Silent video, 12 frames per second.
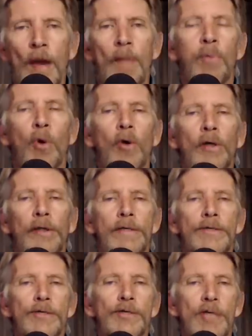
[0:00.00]

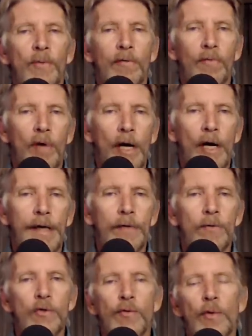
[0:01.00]
Portland's summer of
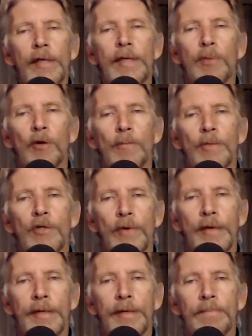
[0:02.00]
rioting was really
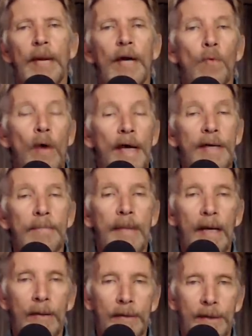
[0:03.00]
perpetrated by white
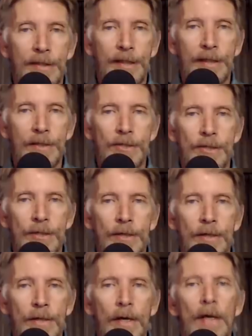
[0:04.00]
malcontents.
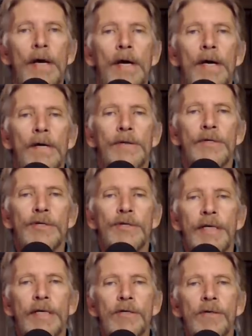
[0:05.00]
The
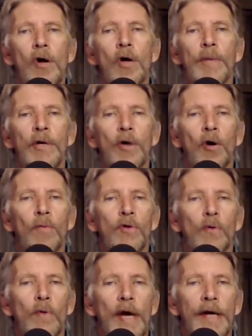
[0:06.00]
city has long been home
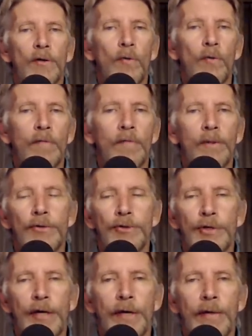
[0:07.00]
to radical
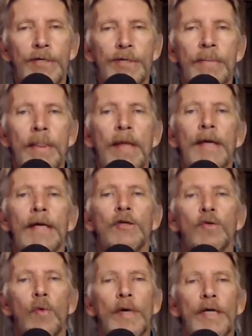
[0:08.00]
revolutionaries. In
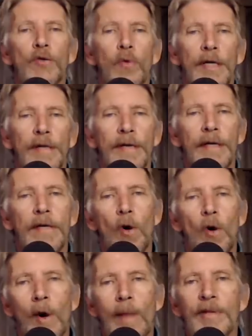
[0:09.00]
2020, they
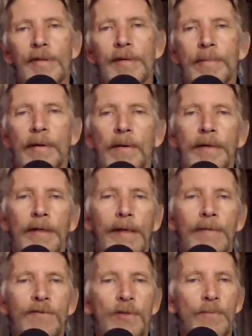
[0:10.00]
co-opted the American
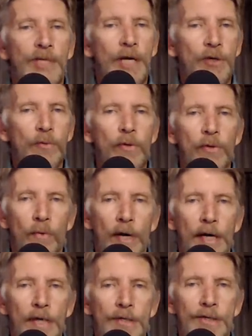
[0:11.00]
left's obsession with
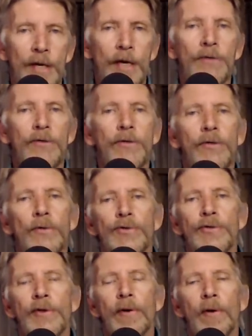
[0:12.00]
race to use
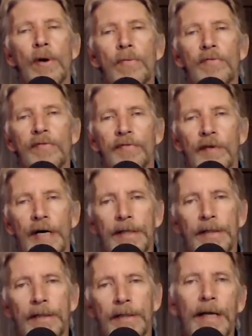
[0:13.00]
in their own
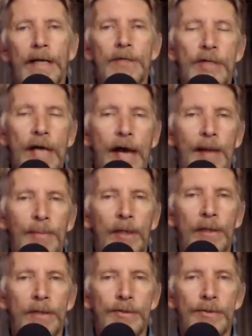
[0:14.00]
fight against
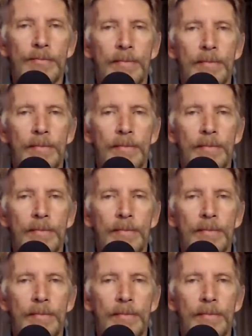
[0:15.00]
capitalism.